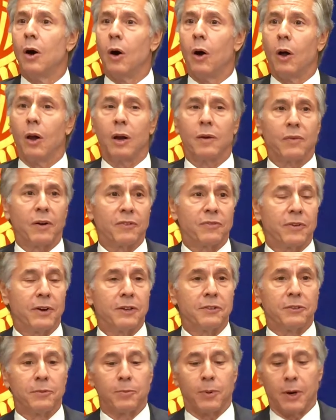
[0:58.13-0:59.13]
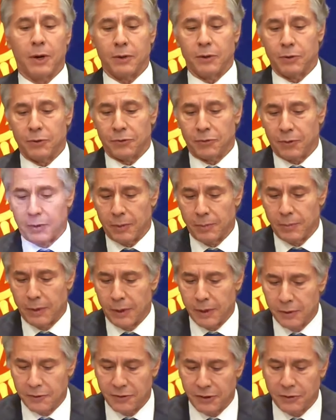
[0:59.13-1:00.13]
all of our friends and partners from
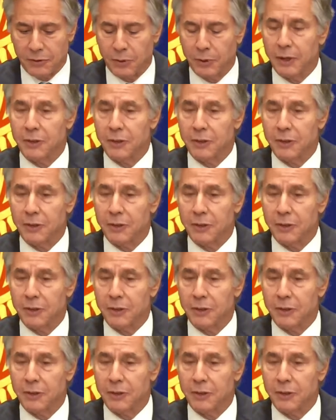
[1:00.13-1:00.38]
uh, Central